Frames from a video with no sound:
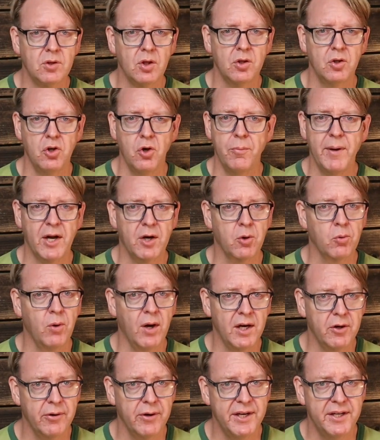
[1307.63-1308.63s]
No matter
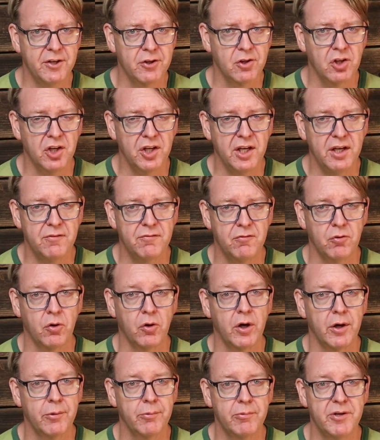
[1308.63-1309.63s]
what grade you're looking
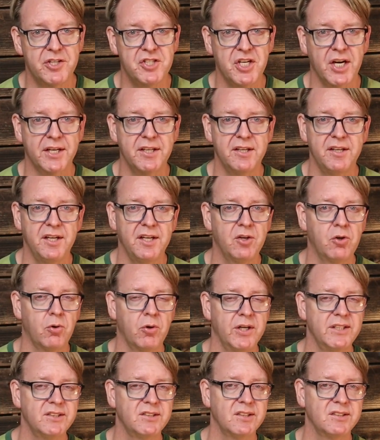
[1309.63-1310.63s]
for, reject any
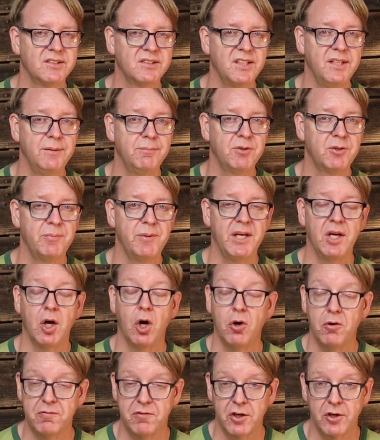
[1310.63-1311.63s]
coins that seem to be
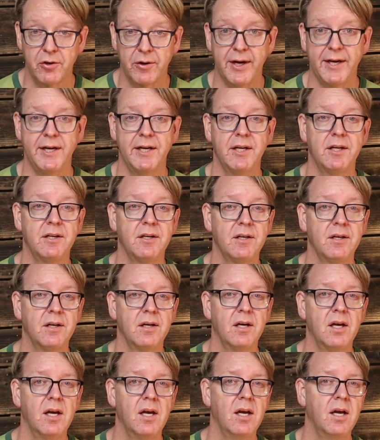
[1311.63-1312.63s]
overgraded.
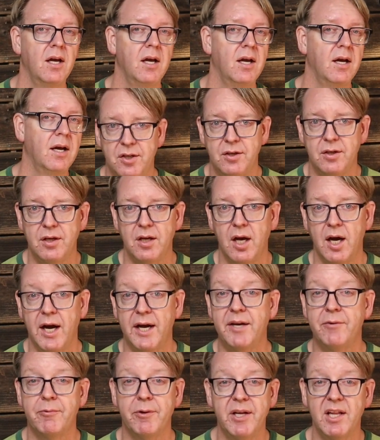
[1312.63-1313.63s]

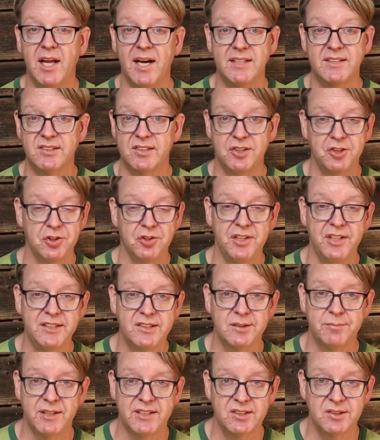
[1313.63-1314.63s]
I realize that you'll need
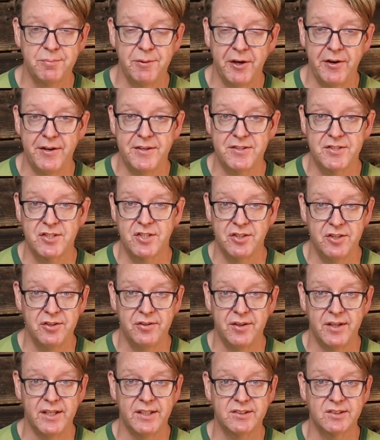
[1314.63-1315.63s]
some experience to do
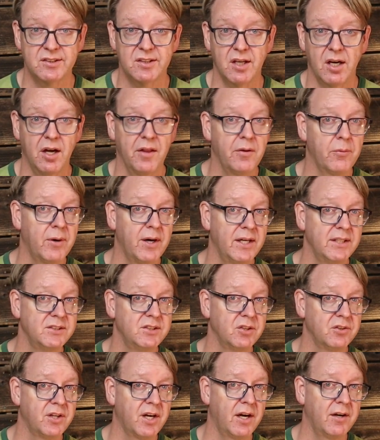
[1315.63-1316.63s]
this, otherwise
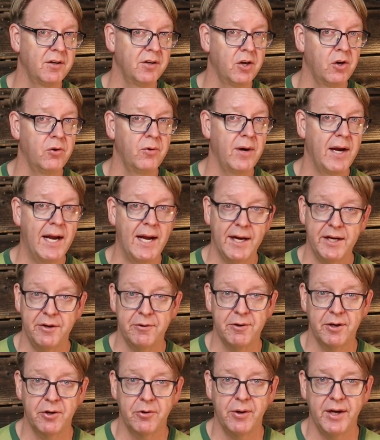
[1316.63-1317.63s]
you'll not know
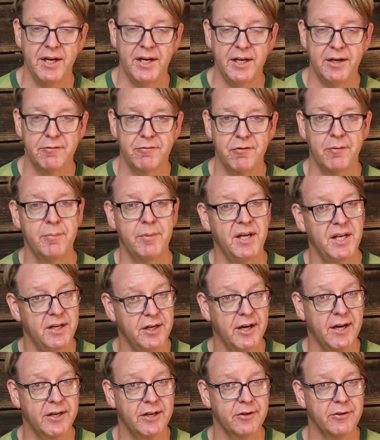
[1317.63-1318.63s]
accurate grading from
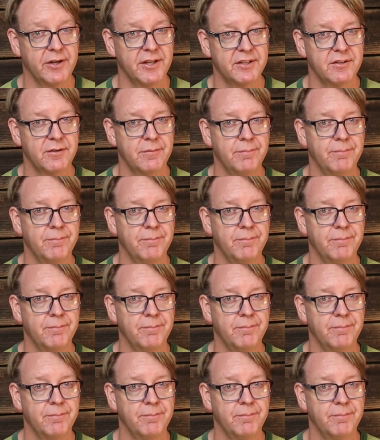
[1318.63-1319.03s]
inaccurate.